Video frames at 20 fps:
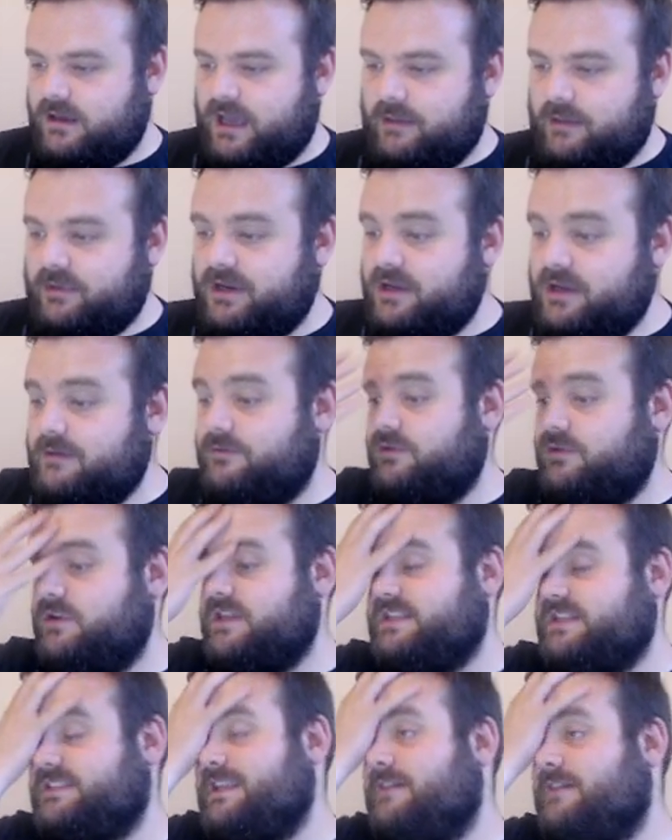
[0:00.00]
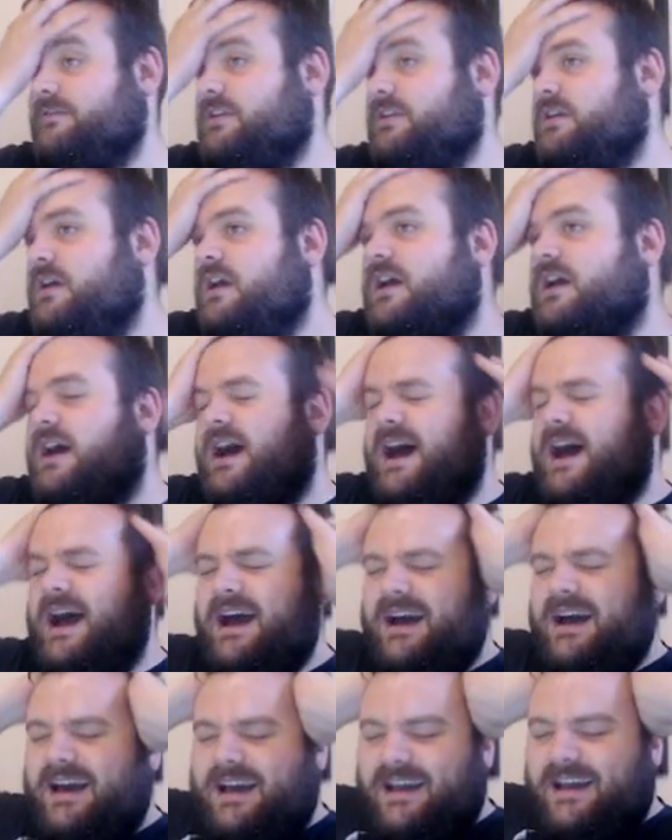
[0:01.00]
I'm gonna go for another seven
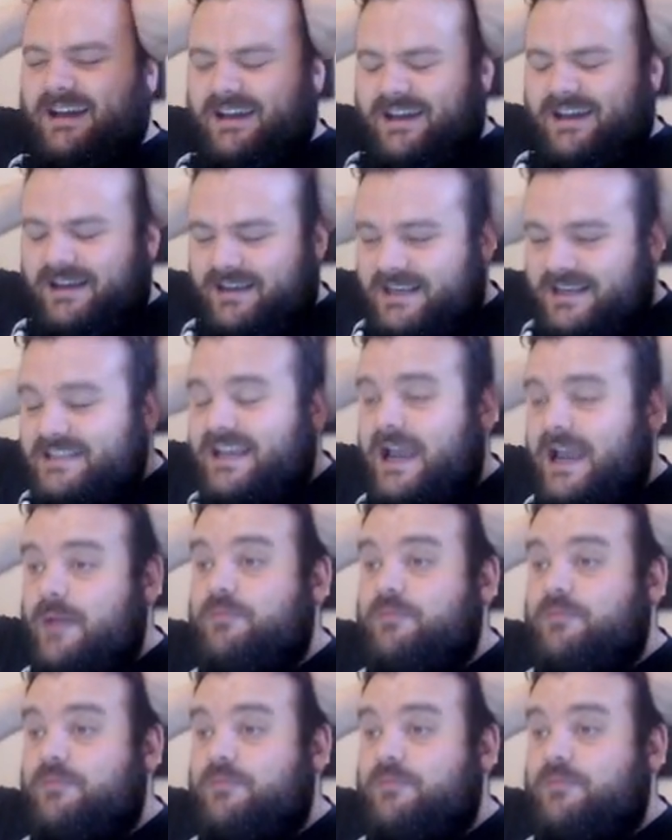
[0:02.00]
because uh, I